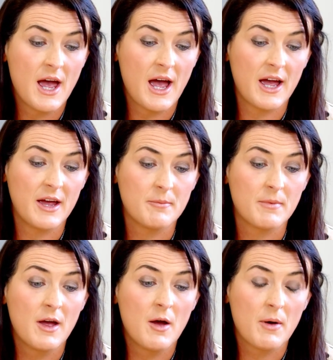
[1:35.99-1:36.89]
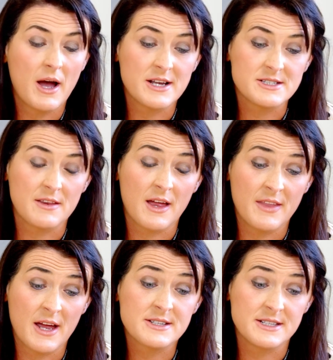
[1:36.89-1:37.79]
And
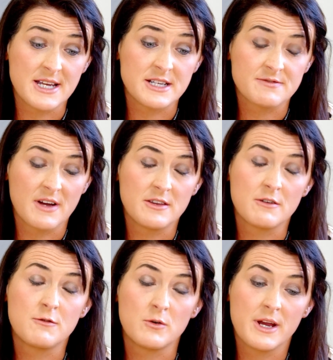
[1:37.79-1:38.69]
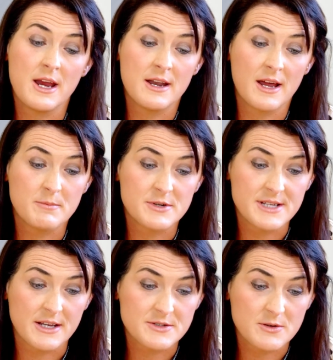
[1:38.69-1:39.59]
that identified that
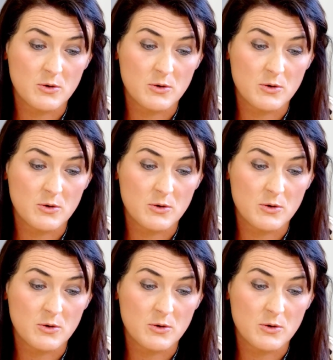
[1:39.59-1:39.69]
49%